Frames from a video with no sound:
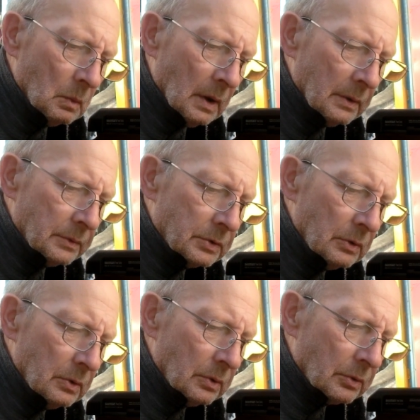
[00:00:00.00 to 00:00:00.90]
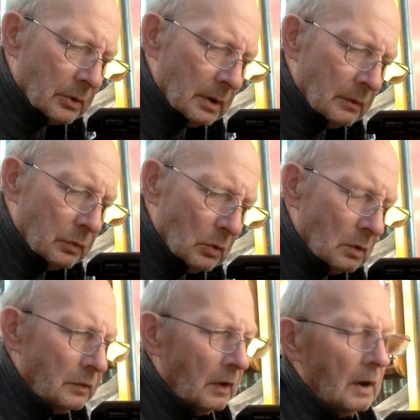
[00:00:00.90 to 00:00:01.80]
1, 2, 3,
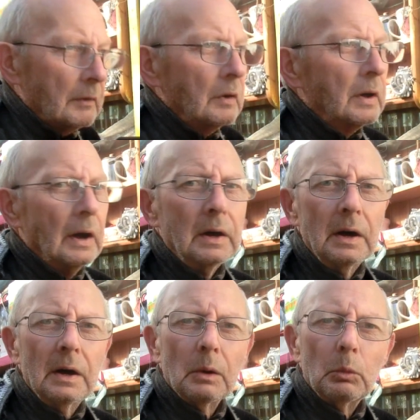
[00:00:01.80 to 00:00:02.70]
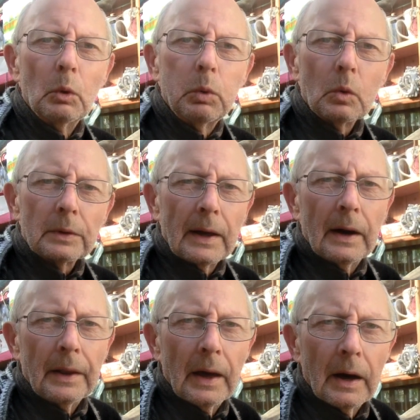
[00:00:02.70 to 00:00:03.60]
4, 5. Okay, we'll walk
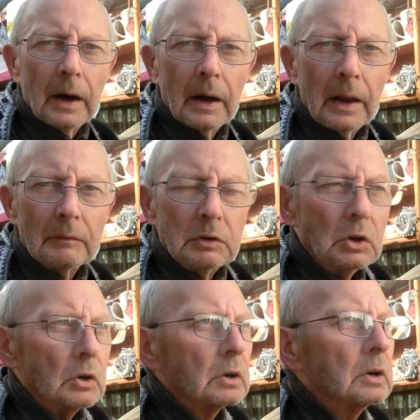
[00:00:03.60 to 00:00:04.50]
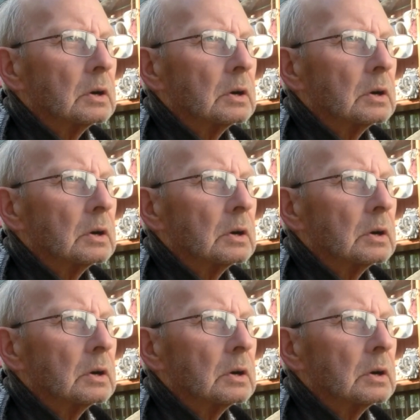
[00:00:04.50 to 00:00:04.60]
down there and have a look.